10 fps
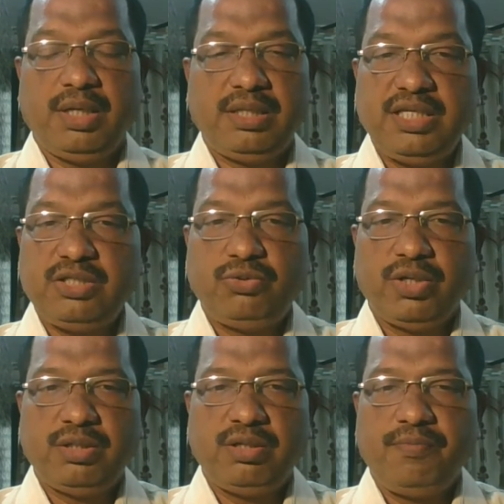this way
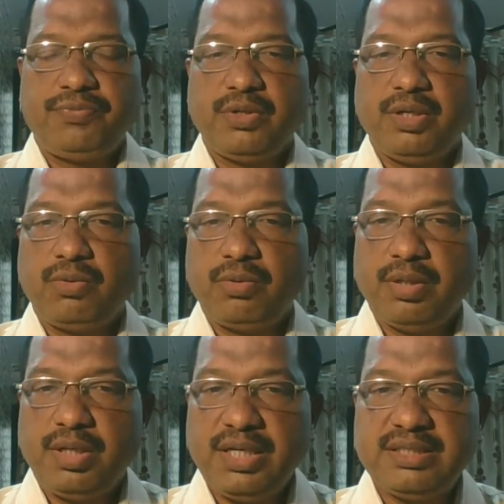the
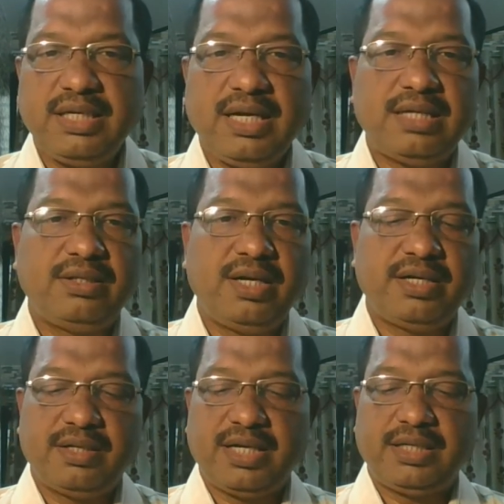essay and the
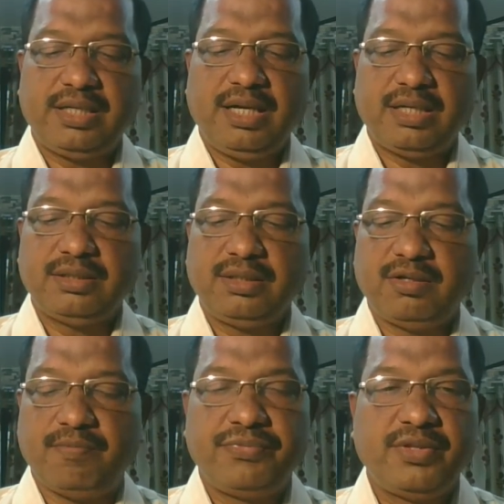letter writing have to
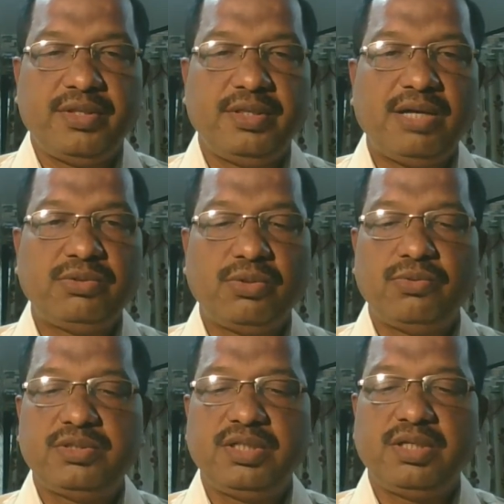come. Now the
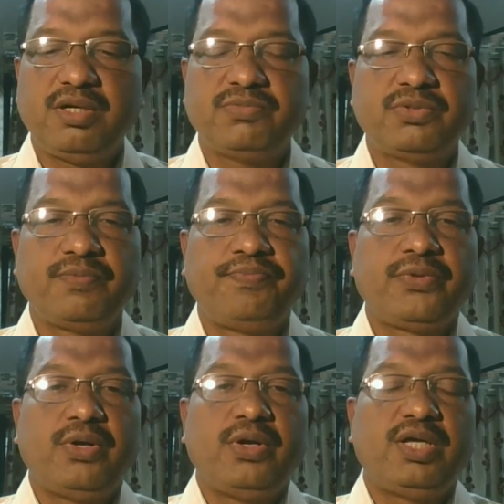question comes,
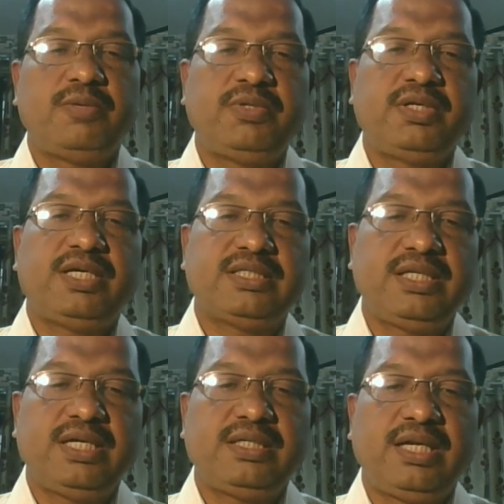if the essay
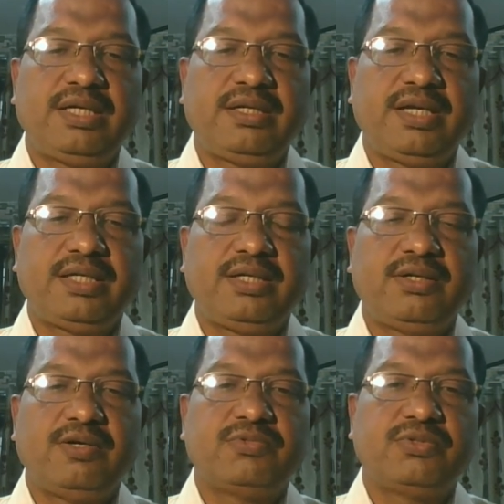and letter writing
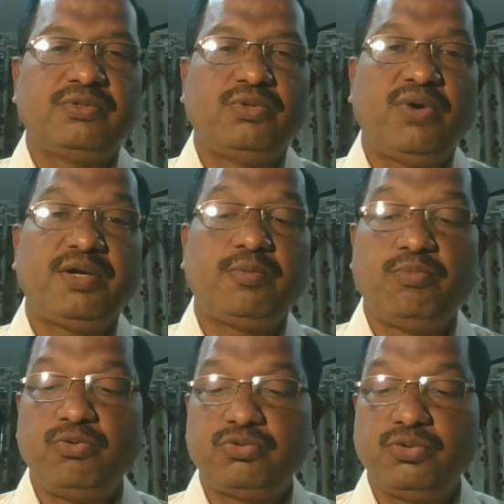comes, so what
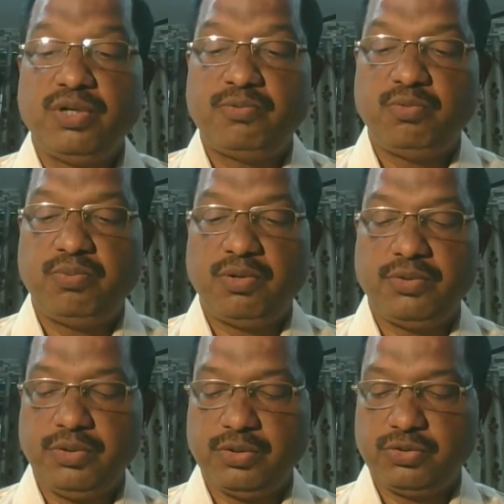books you have to follow,
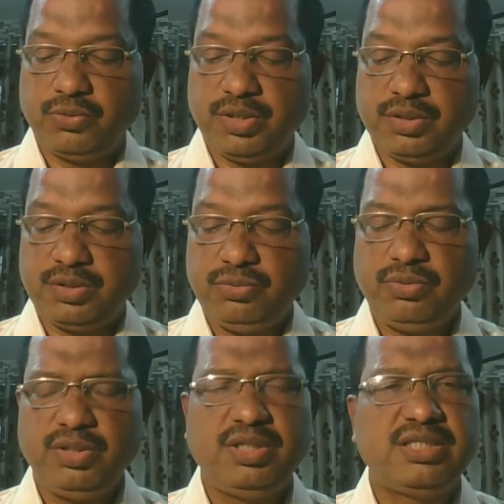dear students?
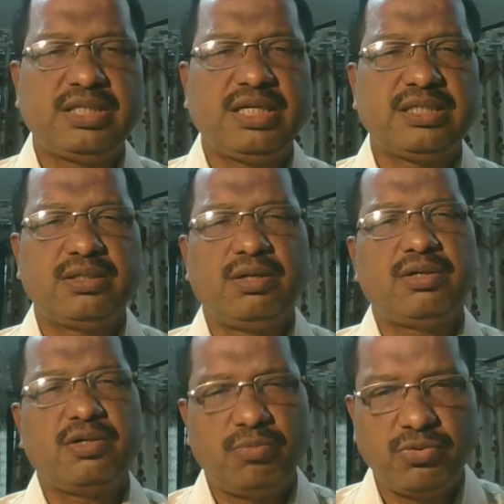So in this case, a lot
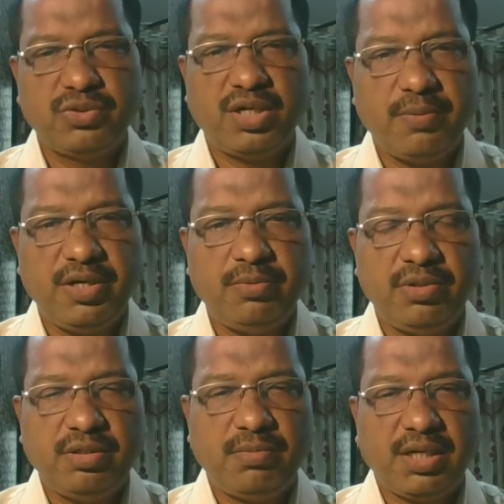of books are available
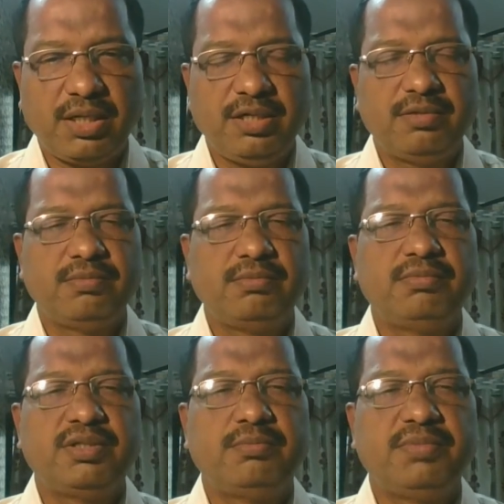in the market,
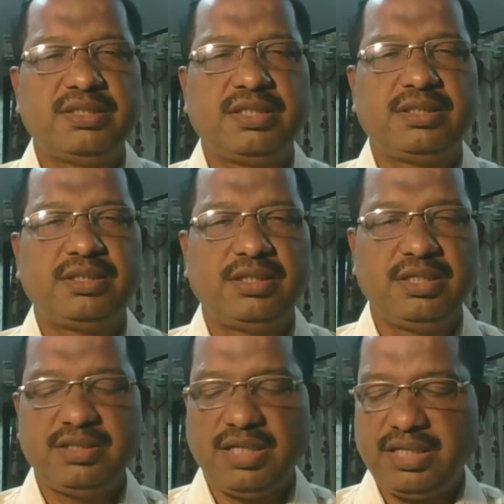but basic
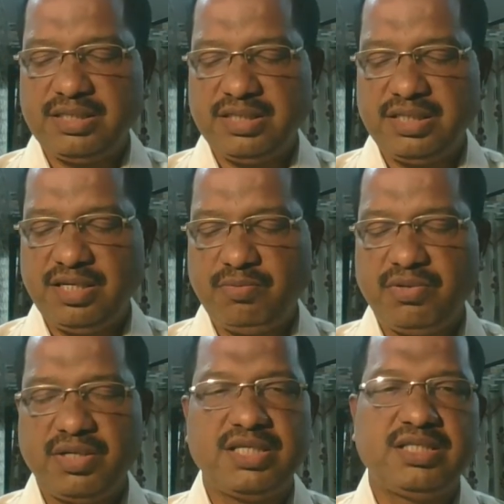things I can say that for
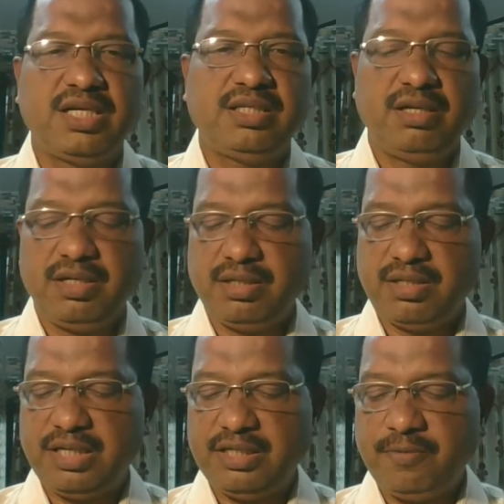essay and the letter
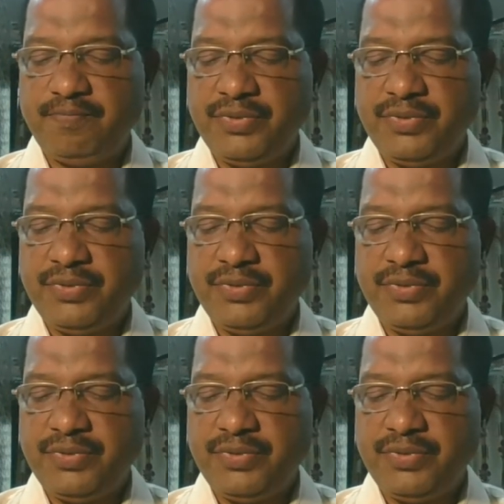writing,